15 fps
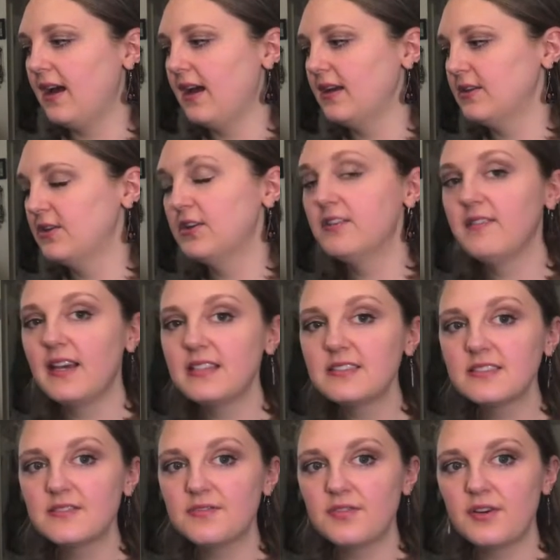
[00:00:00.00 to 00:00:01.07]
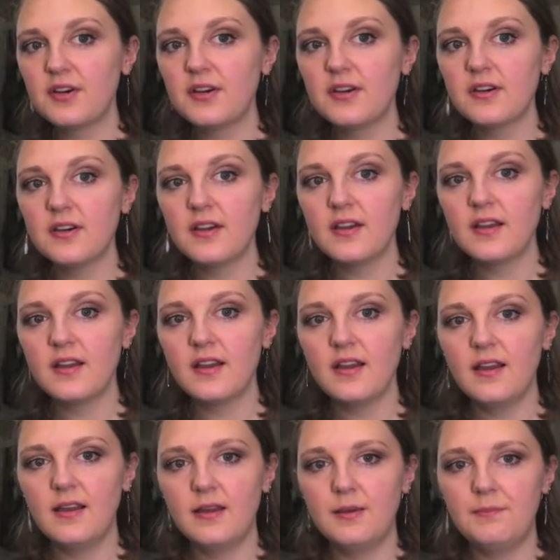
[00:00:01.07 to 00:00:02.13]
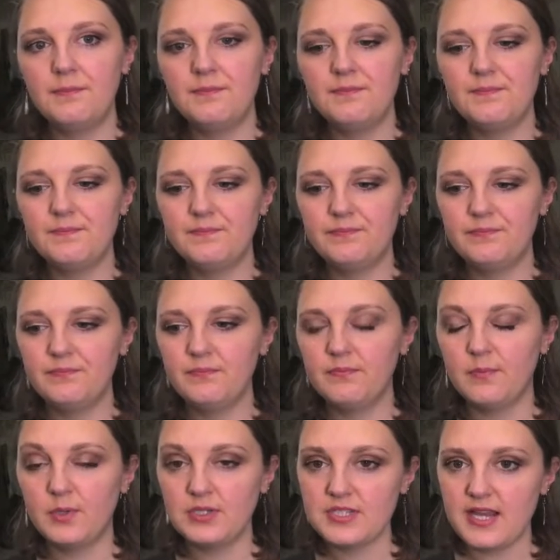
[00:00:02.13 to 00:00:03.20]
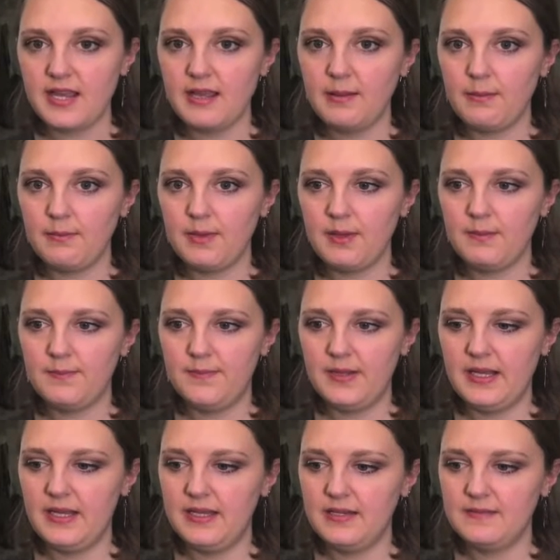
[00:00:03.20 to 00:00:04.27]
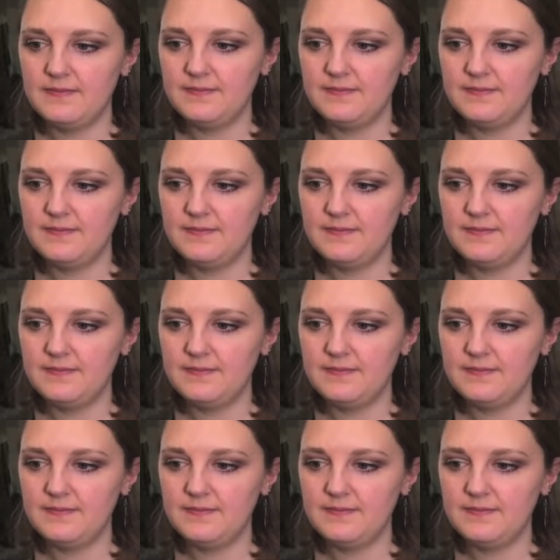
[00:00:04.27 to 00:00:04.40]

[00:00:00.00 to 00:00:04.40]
I could have asked for more time, but